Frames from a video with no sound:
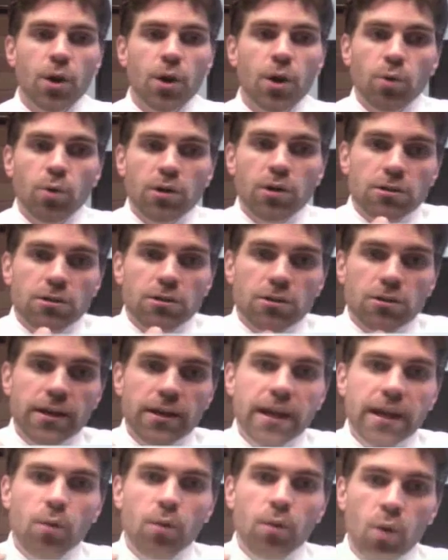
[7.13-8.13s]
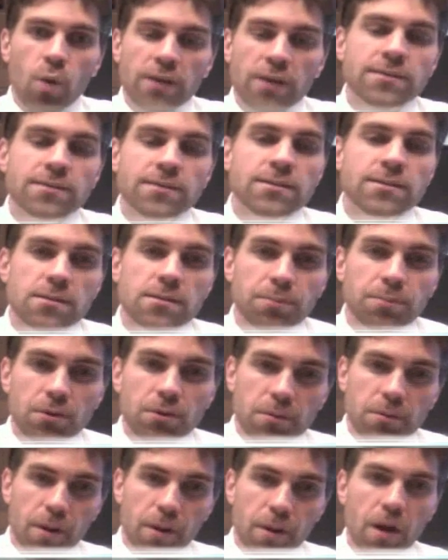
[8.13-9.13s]
We're looking at one simple
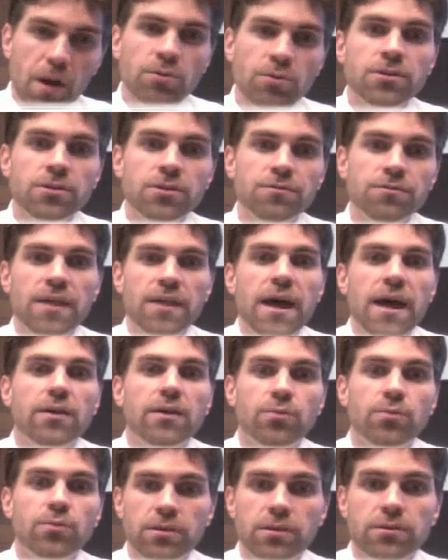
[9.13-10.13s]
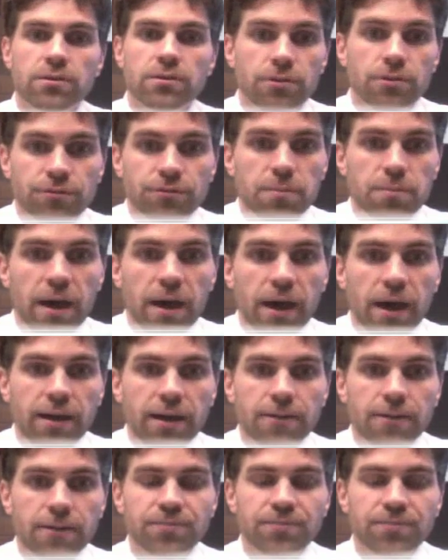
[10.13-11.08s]
component of that with neurofeedback,